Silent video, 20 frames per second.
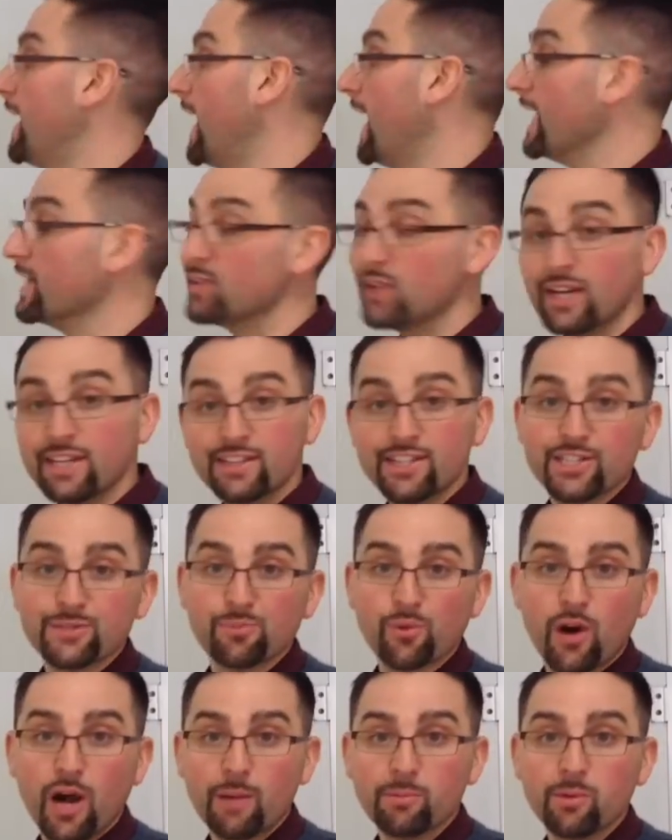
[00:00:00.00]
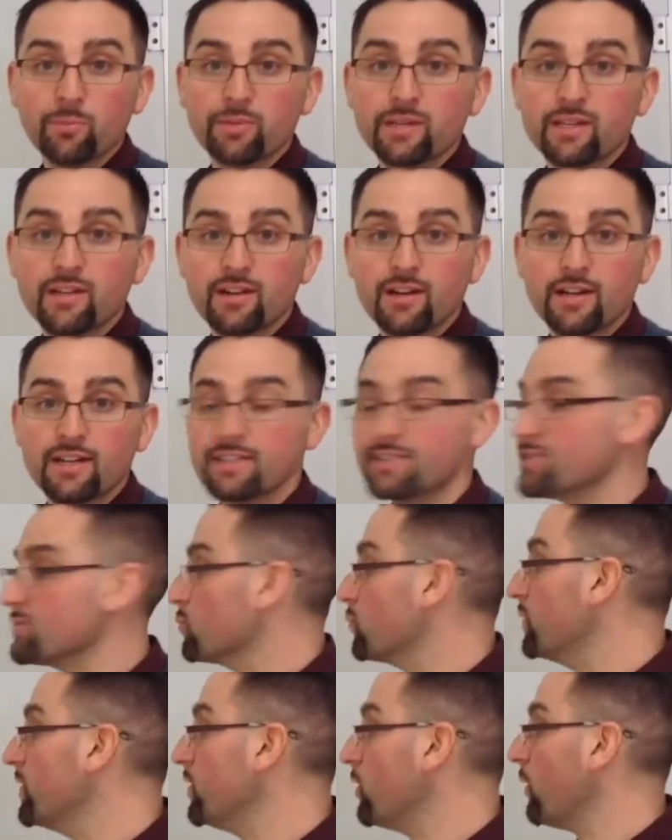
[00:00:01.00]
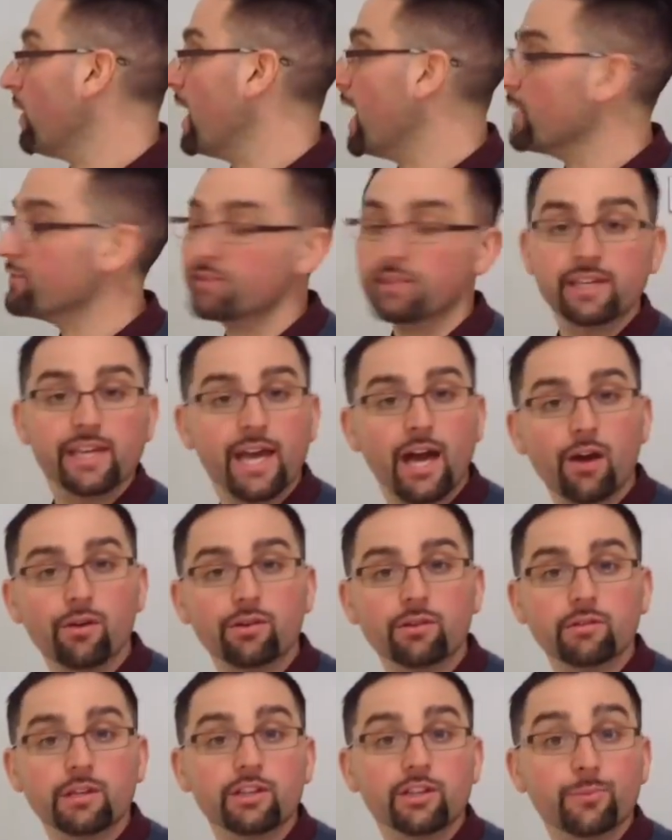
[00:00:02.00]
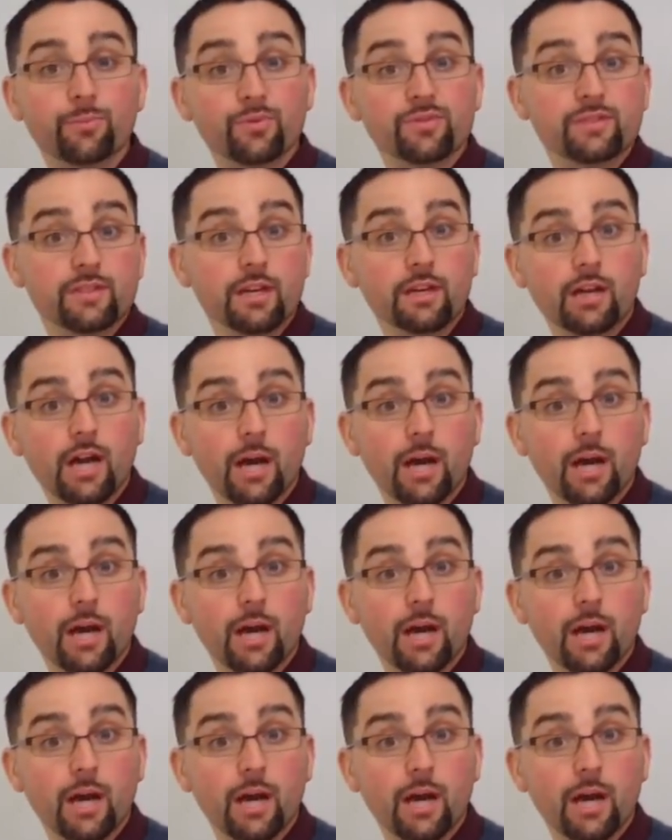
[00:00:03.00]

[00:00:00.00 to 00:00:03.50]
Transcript: I like this problem because we don't have to calculate the percent